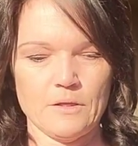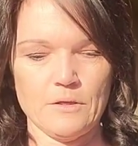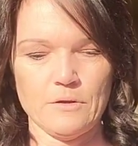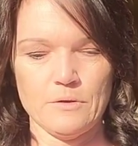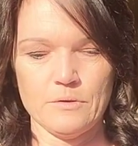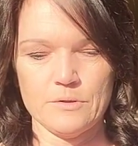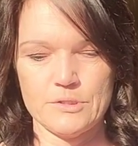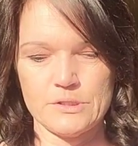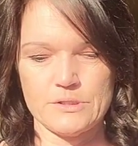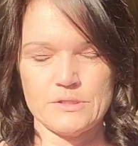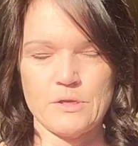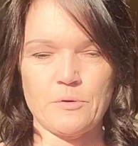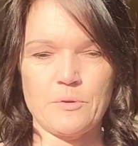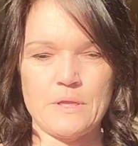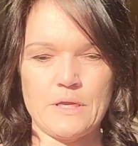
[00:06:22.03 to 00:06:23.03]
you just
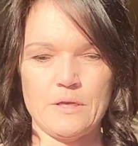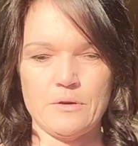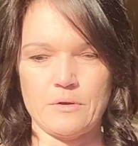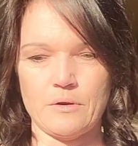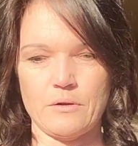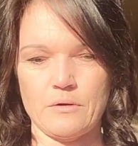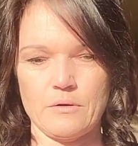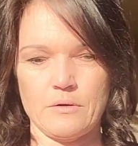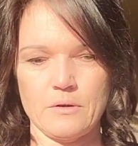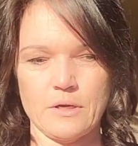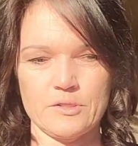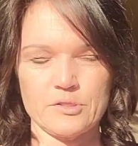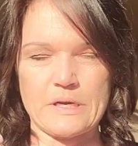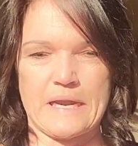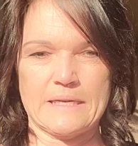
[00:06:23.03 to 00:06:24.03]
know that you're
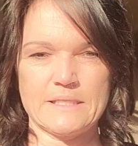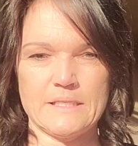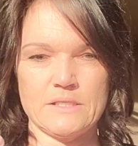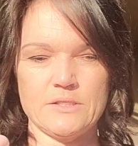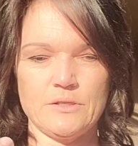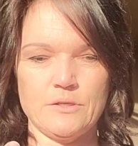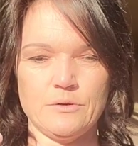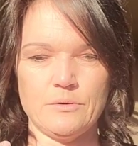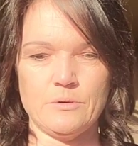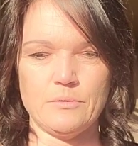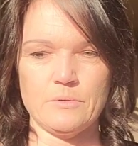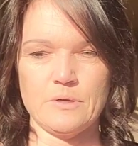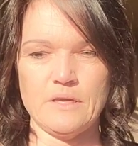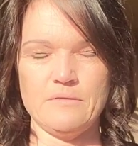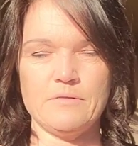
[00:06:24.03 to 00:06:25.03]
attracting to
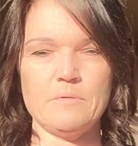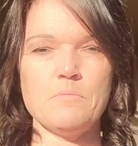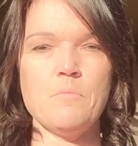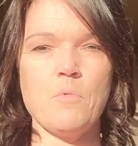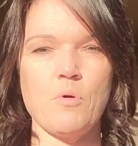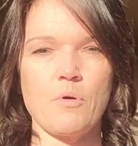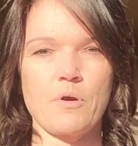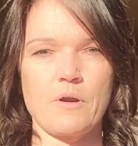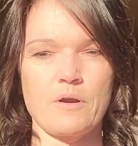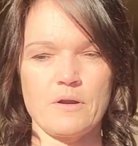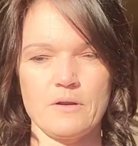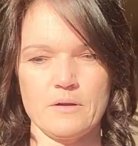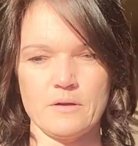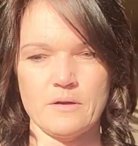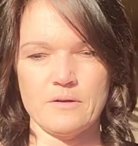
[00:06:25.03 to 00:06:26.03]
you even
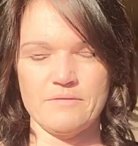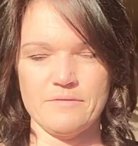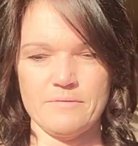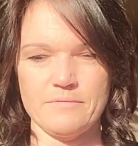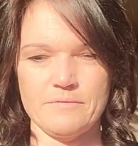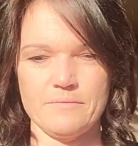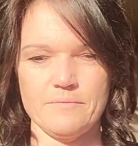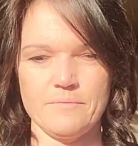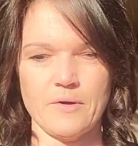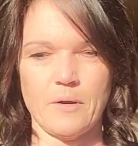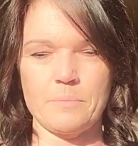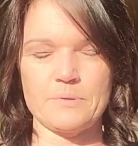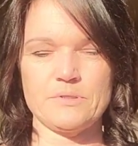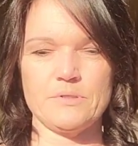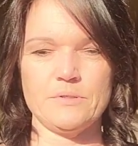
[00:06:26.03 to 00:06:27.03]
more of
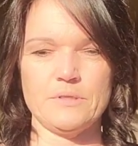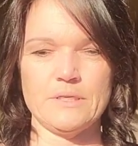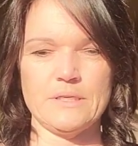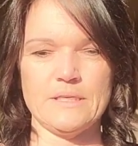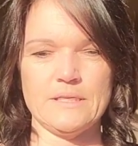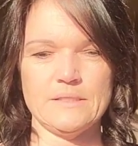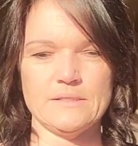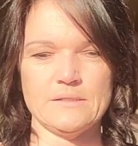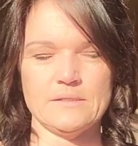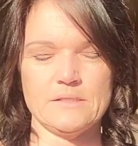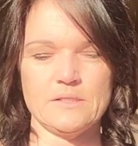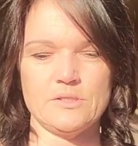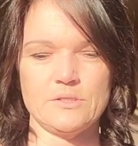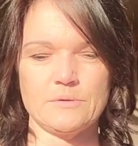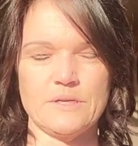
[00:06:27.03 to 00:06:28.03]
opportunities and
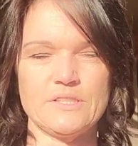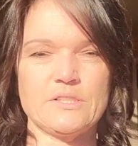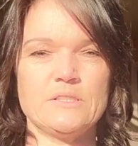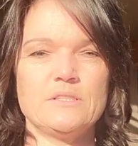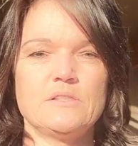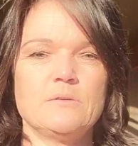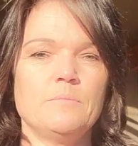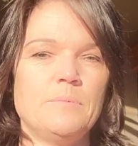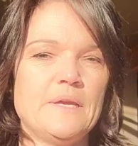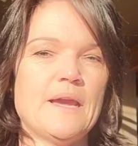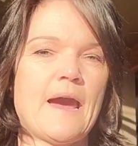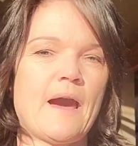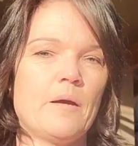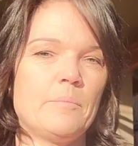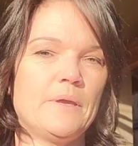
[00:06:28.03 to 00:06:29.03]
situations to be
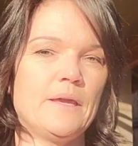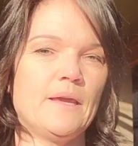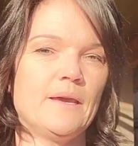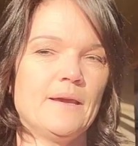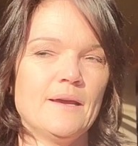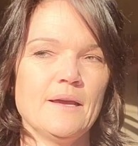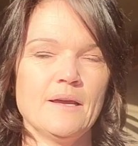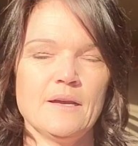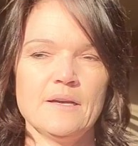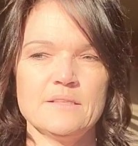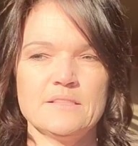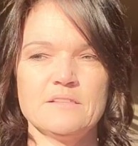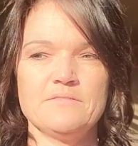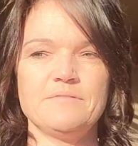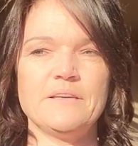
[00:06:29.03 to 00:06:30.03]
happy,
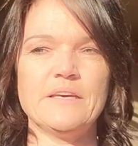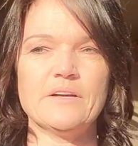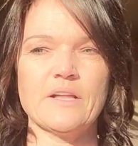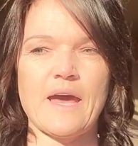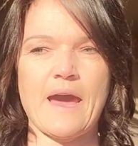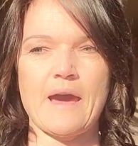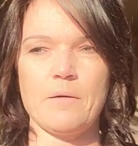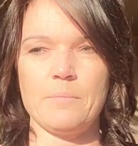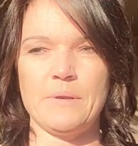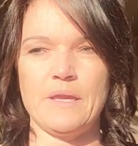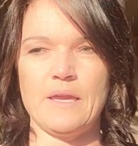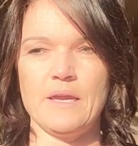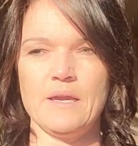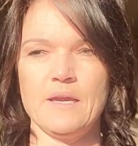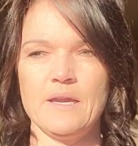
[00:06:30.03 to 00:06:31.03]
to feel
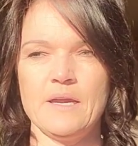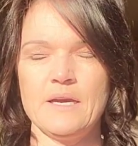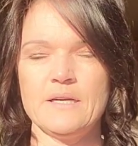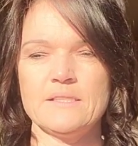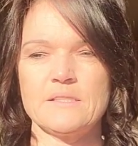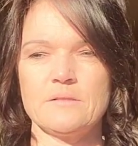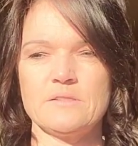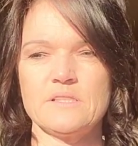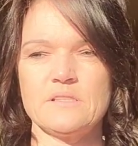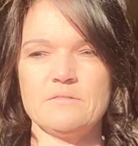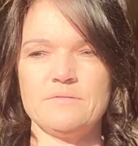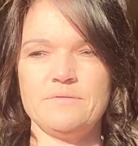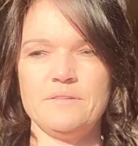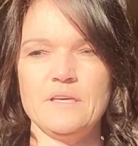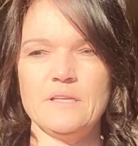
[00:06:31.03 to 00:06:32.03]
happy. So it's the
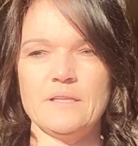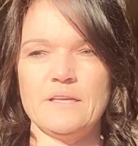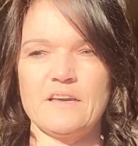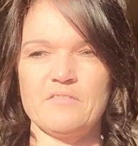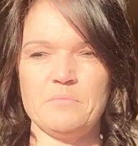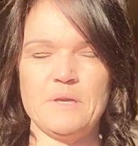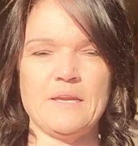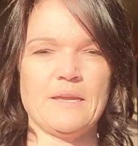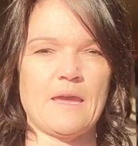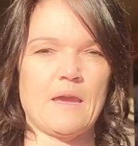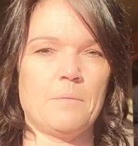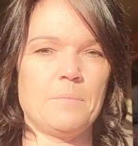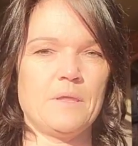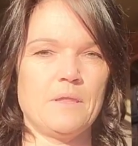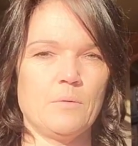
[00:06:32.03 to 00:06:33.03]
feeling of being
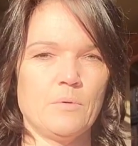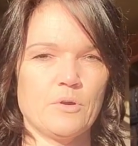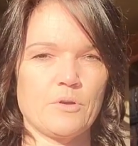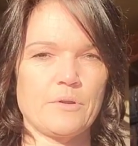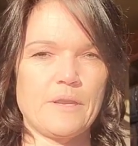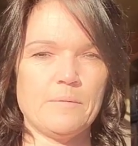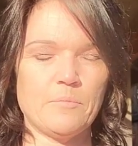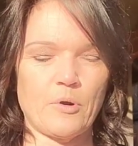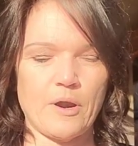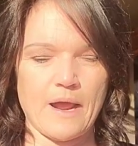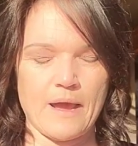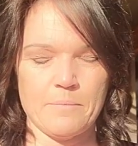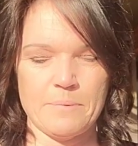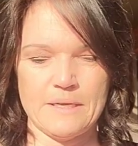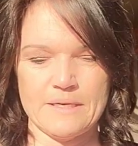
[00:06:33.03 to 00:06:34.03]
happy that will create more
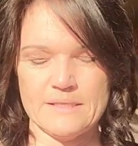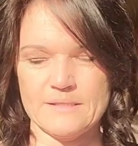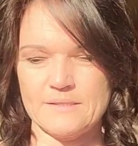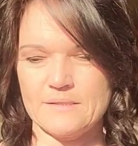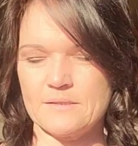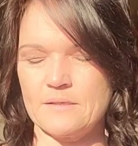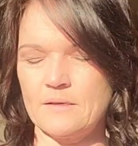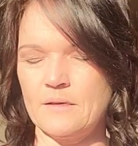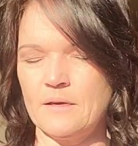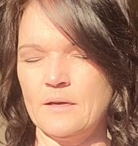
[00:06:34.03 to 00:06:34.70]
happiness.